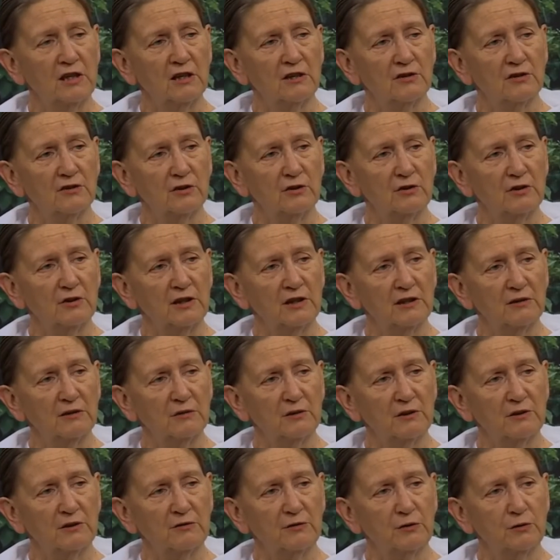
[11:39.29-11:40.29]
So
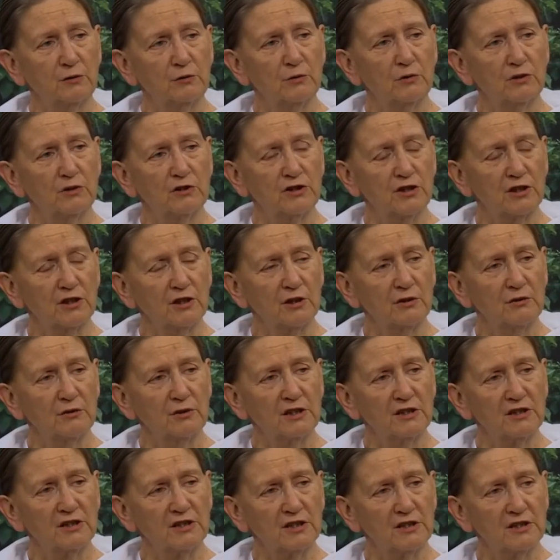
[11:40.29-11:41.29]
if you want to go
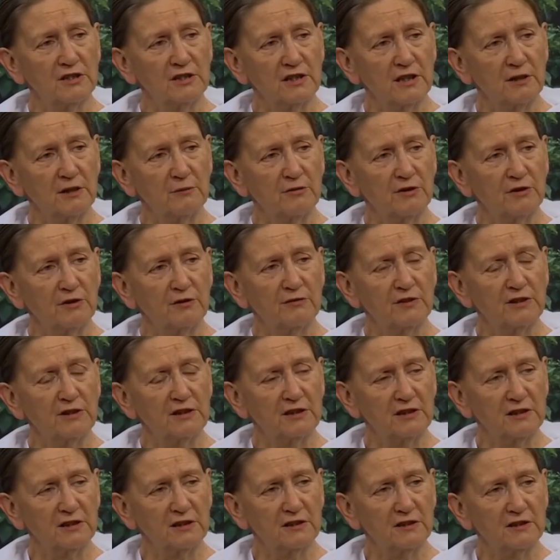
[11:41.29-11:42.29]
into the depth of
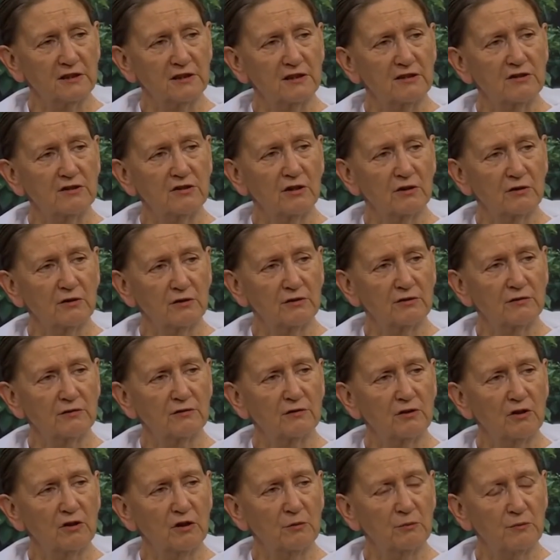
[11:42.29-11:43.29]
it, there's a lot
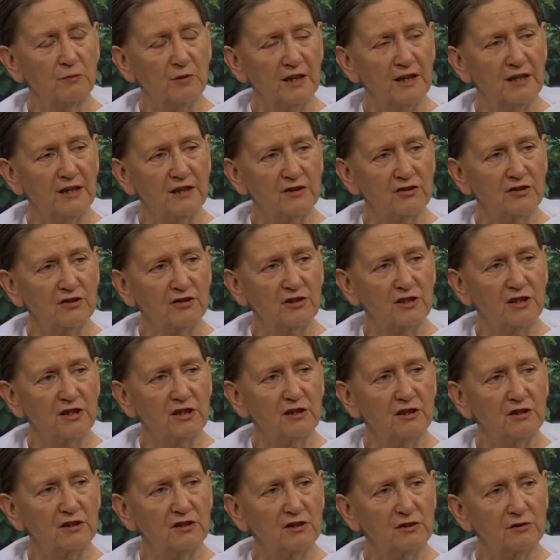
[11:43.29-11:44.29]
of
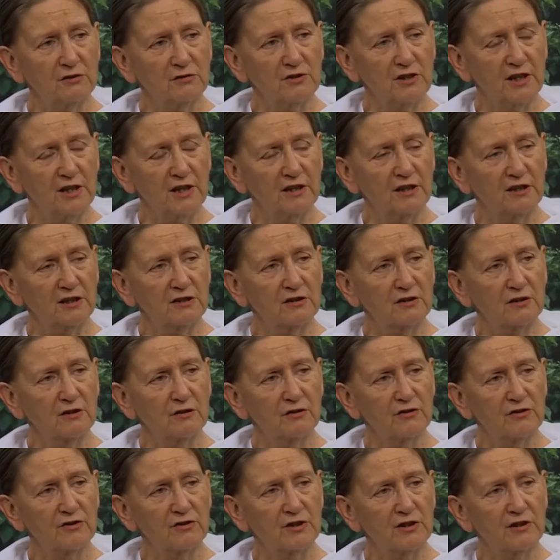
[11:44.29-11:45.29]
complexity to take into
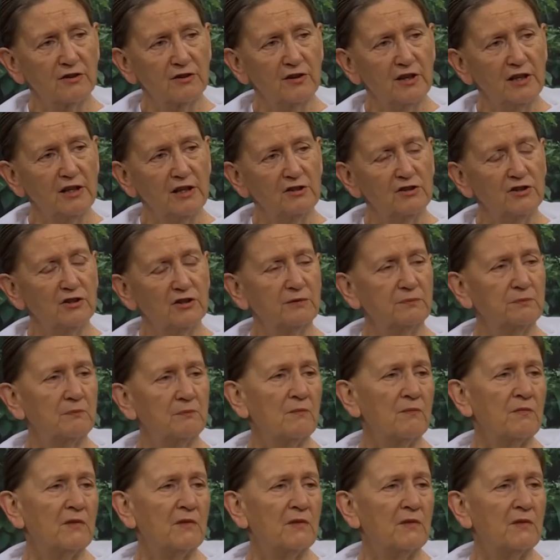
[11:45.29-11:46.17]
consideration.